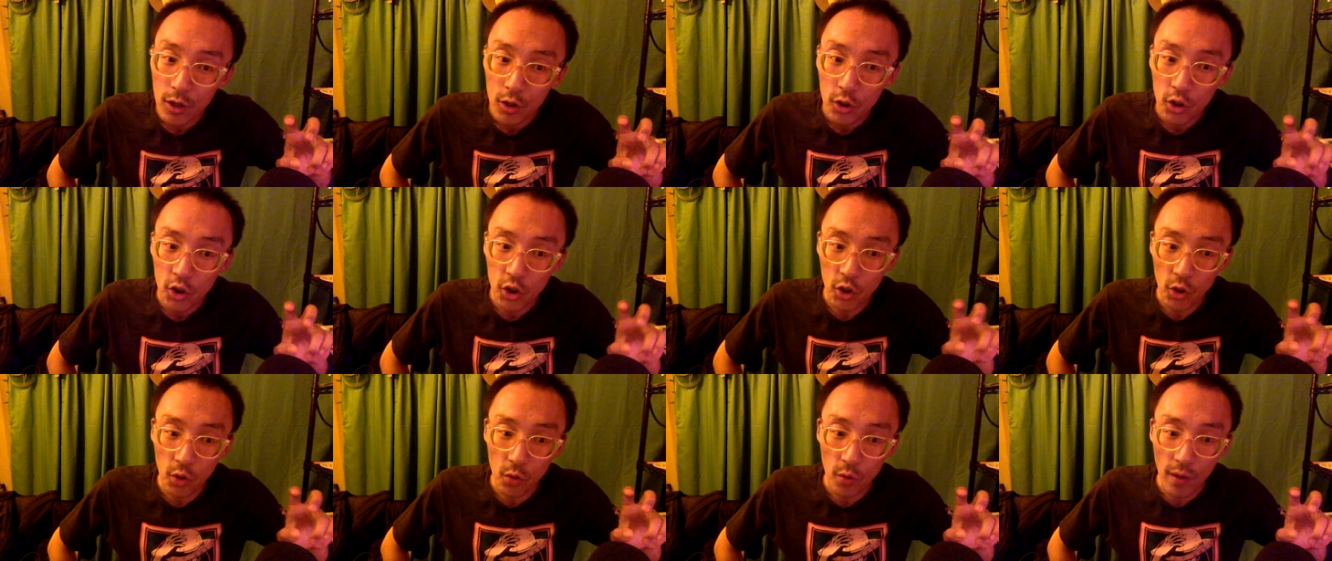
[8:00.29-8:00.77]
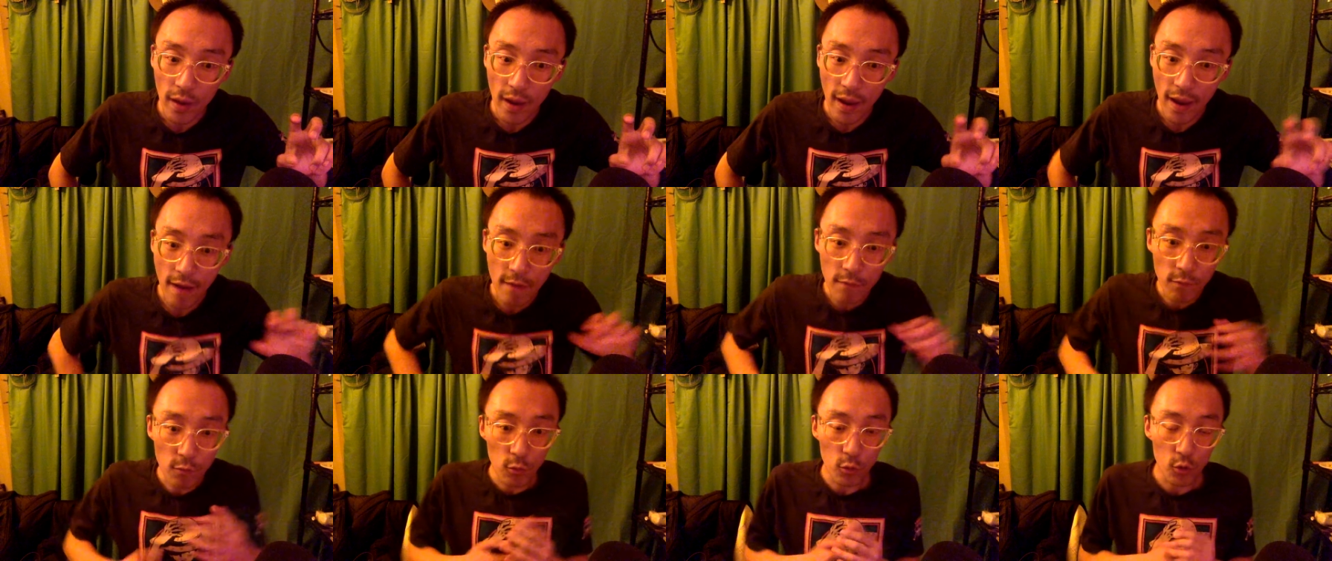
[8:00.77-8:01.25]
So
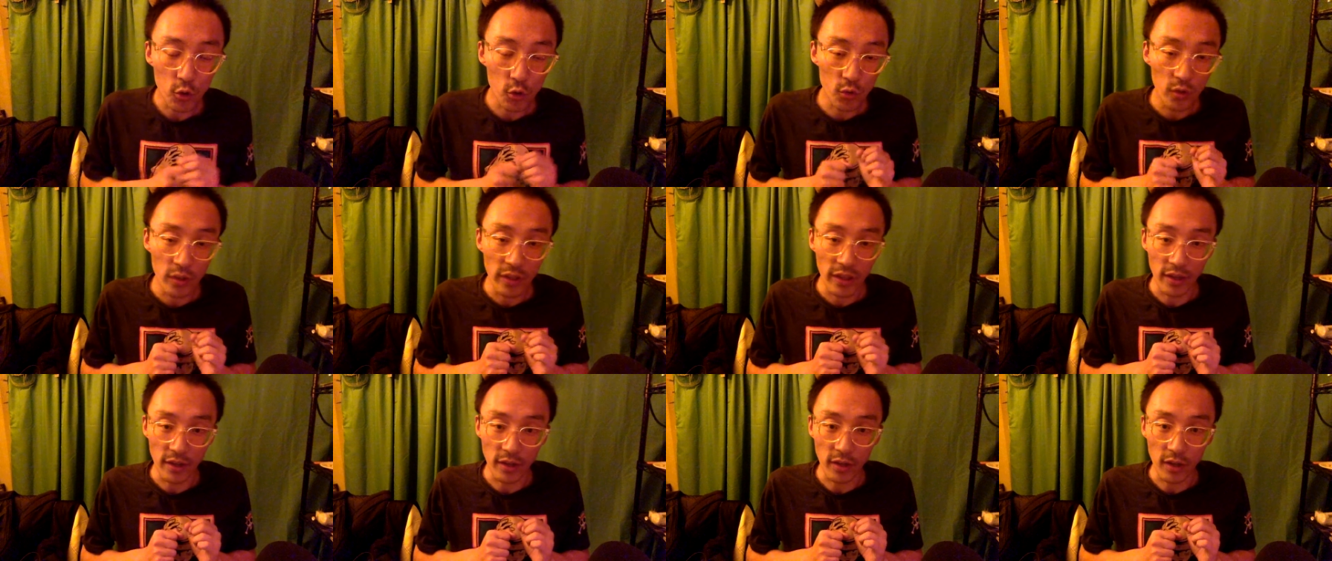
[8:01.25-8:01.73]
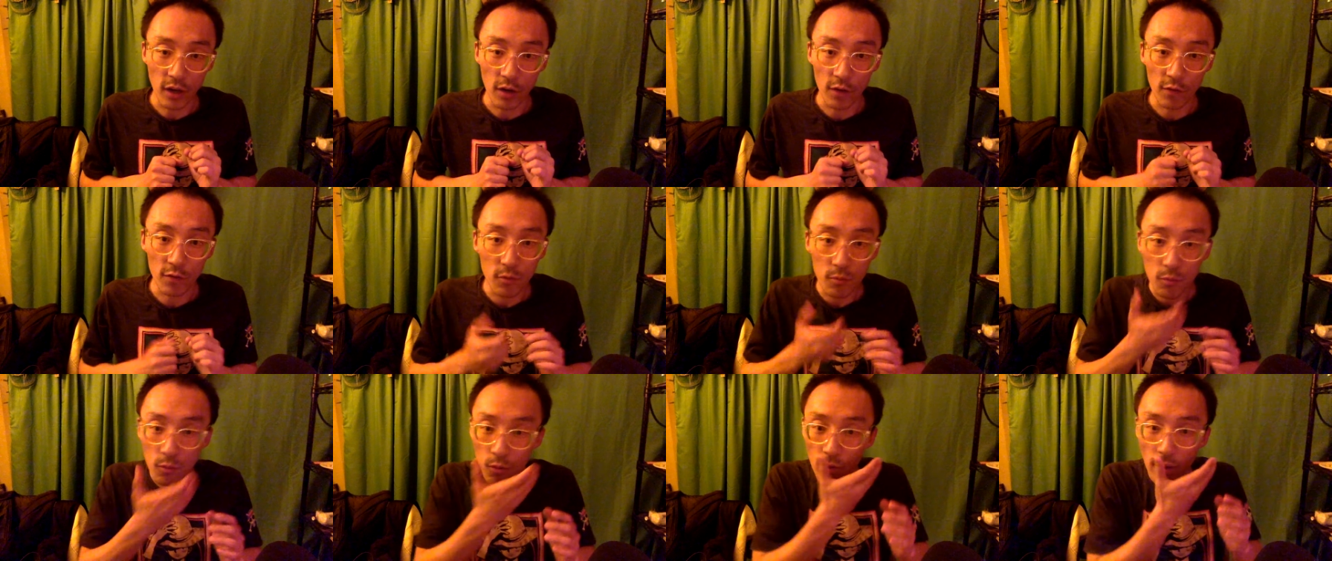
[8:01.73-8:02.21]
everyone was really
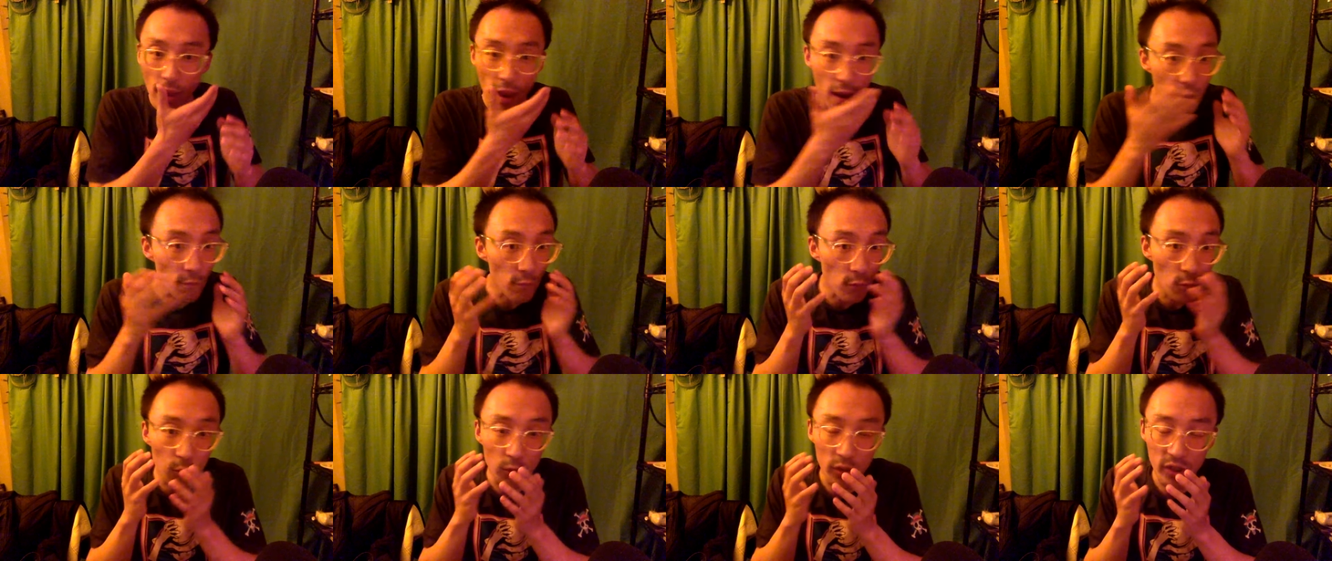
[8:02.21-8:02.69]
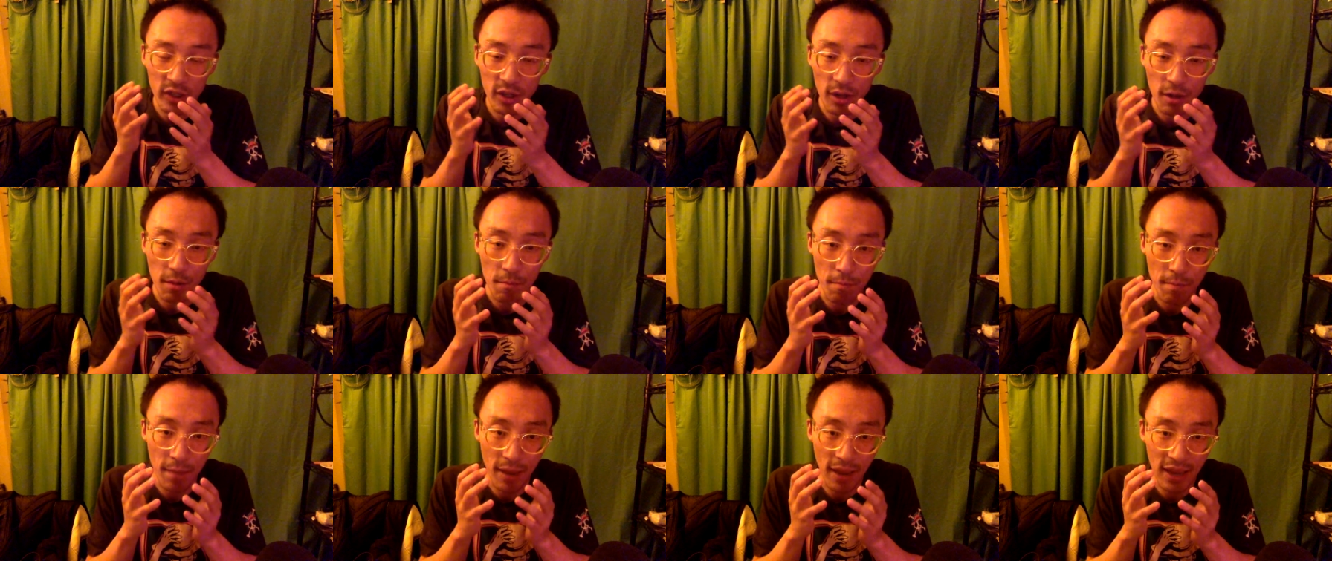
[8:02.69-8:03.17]
uncomfortable. Everyone was in
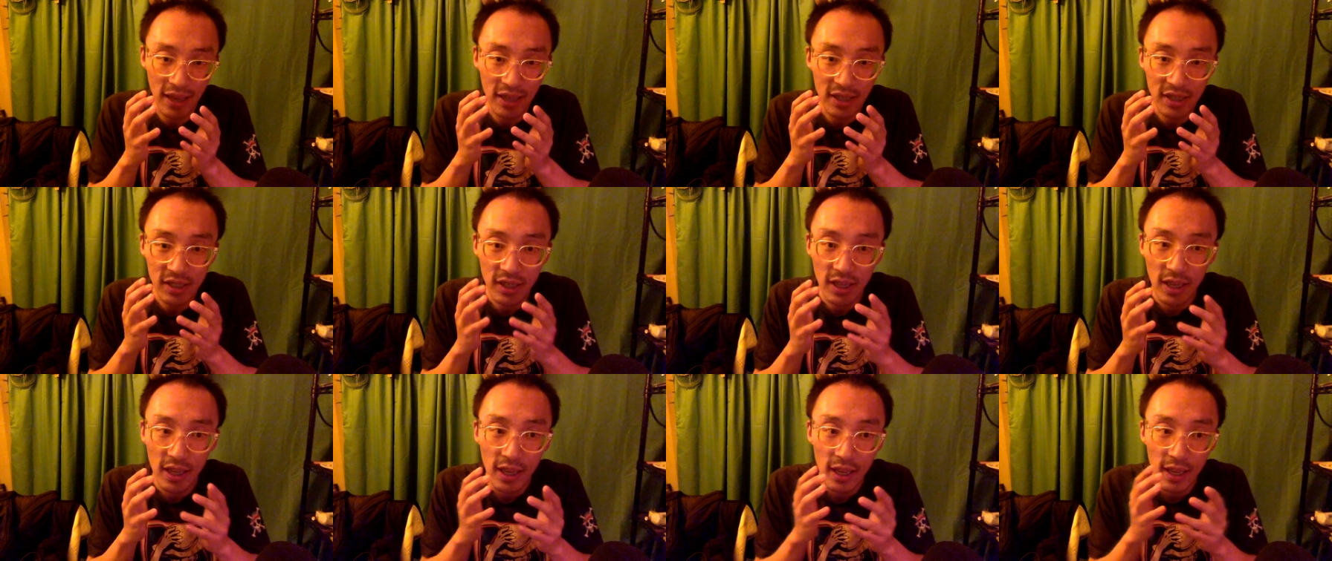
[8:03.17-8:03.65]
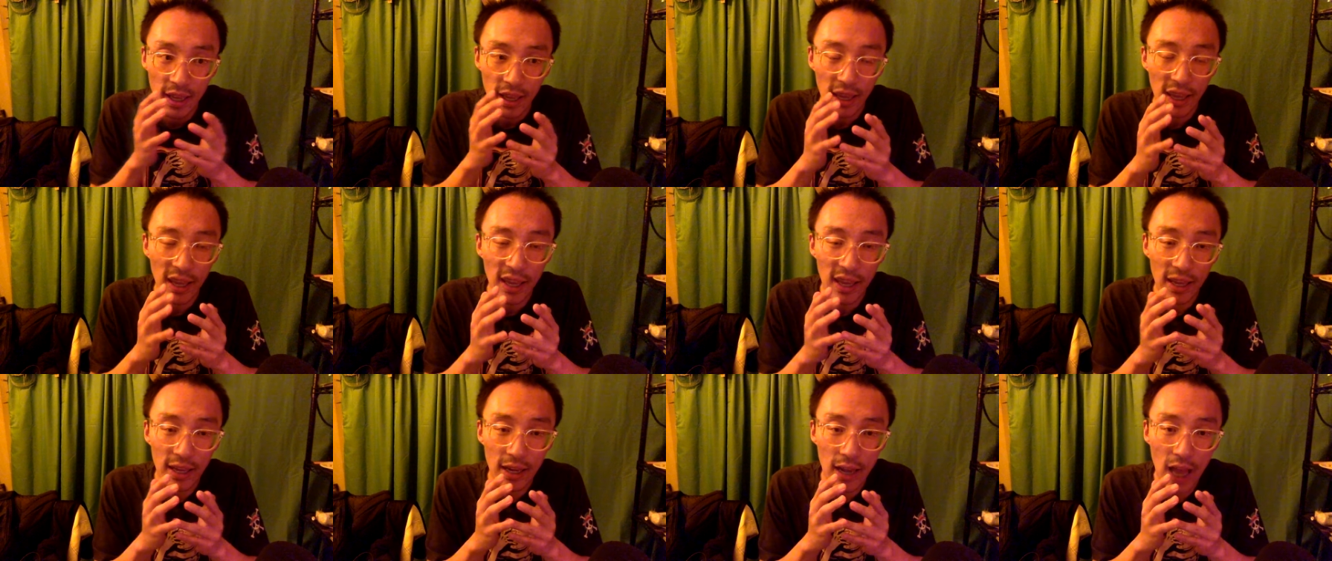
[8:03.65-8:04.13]
a mask.
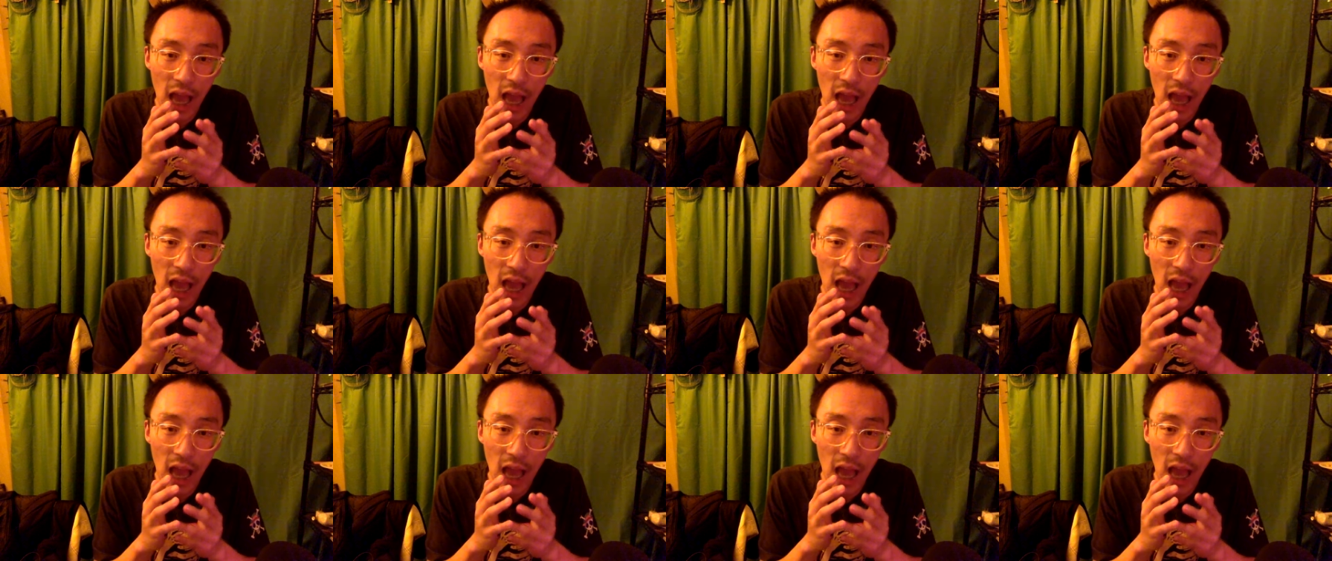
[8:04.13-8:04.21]
And